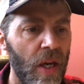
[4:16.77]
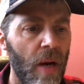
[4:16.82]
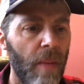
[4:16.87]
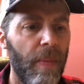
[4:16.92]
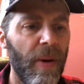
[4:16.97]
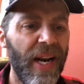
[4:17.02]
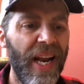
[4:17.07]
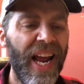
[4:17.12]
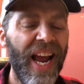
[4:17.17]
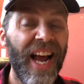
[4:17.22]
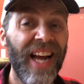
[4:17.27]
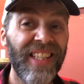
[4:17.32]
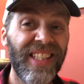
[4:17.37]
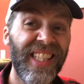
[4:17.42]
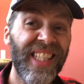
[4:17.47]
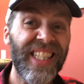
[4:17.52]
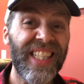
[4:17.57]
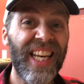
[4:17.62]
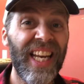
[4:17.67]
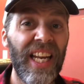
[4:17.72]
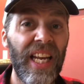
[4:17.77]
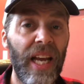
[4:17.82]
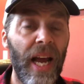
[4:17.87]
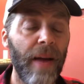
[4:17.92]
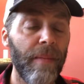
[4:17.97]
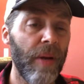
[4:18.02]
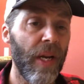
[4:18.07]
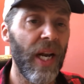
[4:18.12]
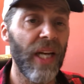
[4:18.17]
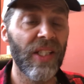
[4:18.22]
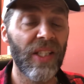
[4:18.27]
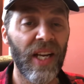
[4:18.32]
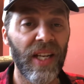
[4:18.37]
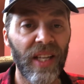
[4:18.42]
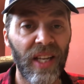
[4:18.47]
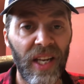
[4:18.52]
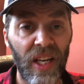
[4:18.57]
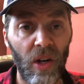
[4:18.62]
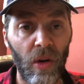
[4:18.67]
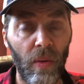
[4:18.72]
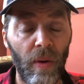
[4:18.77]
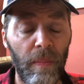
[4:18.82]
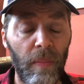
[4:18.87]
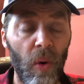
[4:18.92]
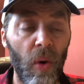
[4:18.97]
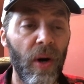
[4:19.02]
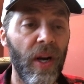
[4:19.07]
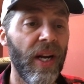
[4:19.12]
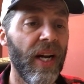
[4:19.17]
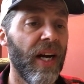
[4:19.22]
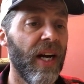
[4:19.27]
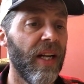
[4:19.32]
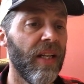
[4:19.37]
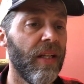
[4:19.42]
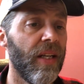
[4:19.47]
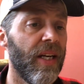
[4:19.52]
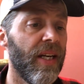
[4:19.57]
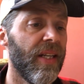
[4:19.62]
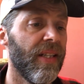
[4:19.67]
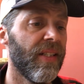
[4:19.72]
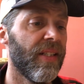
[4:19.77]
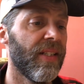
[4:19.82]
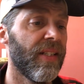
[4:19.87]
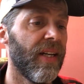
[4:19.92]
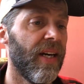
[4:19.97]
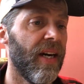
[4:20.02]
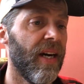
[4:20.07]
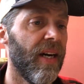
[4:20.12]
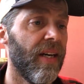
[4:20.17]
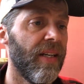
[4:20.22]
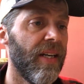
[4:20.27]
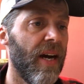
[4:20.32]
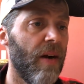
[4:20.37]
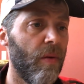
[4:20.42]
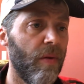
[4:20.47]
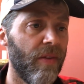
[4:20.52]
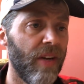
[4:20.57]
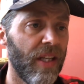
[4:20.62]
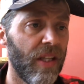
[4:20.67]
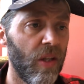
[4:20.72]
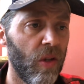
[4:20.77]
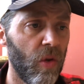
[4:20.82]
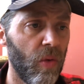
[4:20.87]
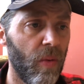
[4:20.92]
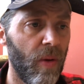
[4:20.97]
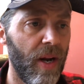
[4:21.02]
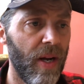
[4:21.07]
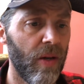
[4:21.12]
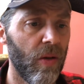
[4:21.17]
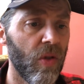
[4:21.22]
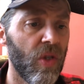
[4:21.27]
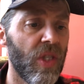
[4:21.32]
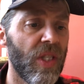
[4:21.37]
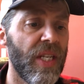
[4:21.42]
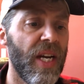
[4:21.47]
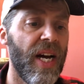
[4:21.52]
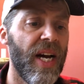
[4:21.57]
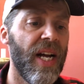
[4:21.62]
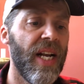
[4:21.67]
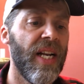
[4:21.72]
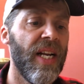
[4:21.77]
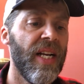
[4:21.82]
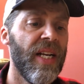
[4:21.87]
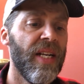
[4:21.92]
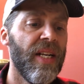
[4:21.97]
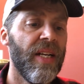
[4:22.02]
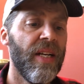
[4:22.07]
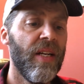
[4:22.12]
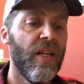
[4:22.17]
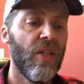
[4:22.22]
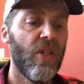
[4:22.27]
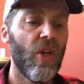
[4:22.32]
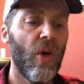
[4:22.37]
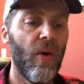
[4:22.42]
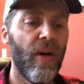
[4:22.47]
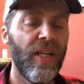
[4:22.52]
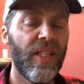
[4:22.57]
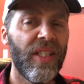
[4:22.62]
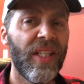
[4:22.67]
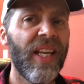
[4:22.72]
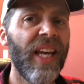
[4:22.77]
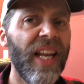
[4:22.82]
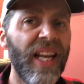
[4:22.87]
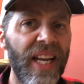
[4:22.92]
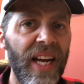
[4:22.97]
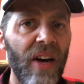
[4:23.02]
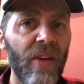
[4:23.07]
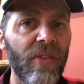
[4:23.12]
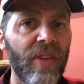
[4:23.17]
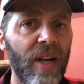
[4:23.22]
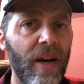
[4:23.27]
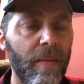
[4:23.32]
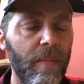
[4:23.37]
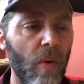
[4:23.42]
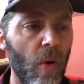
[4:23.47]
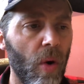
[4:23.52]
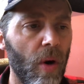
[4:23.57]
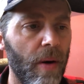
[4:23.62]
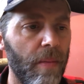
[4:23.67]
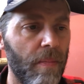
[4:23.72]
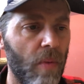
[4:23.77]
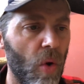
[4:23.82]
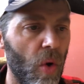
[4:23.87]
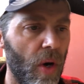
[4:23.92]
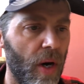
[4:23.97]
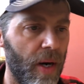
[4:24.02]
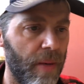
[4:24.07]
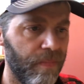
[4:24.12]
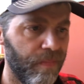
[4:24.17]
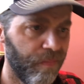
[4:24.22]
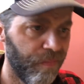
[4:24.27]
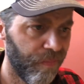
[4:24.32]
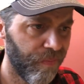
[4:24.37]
But as it's getting, I mean, I saw the Hill reporting on this. Uh, now we've got the Toronto Sun. So it's getting out there more and more.